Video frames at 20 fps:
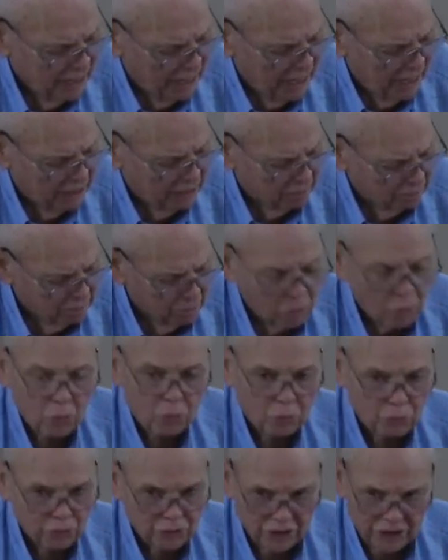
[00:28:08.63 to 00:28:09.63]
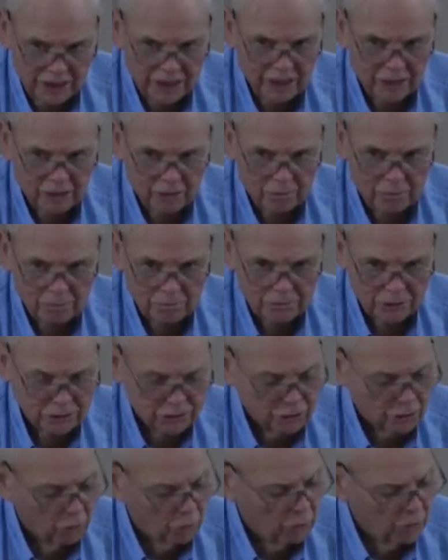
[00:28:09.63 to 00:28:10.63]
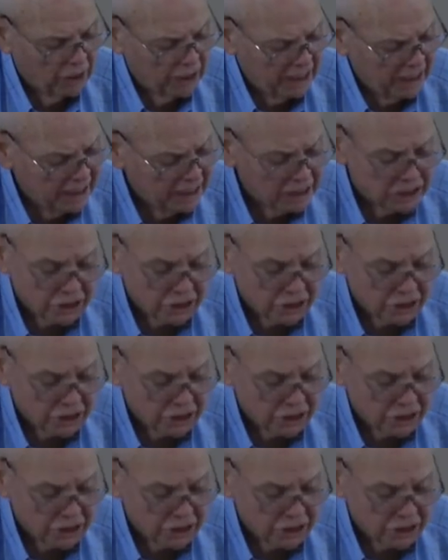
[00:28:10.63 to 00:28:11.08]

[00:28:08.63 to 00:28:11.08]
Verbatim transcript: and abode with him. So he